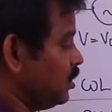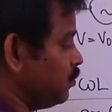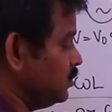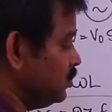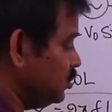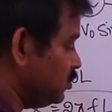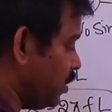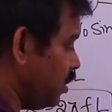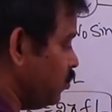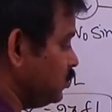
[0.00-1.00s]
That means this
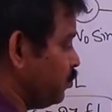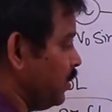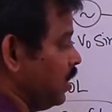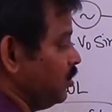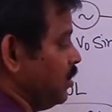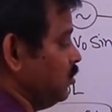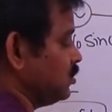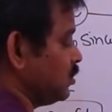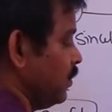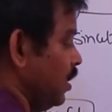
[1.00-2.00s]
value is bigger than
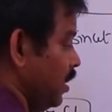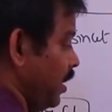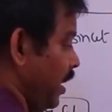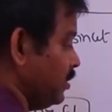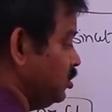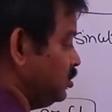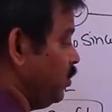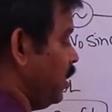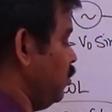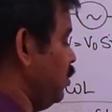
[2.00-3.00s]
this. As this
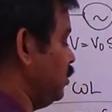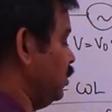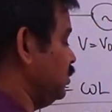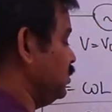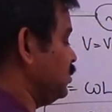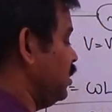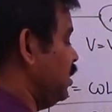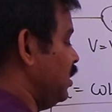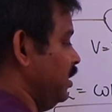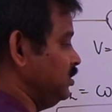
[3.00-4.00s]
value
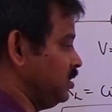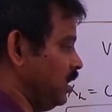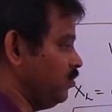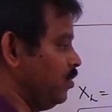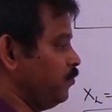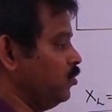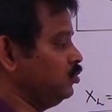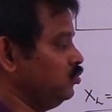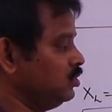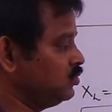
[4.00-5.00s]
increases, less current will flow
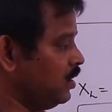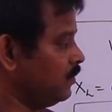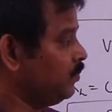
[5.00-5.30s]
through this one.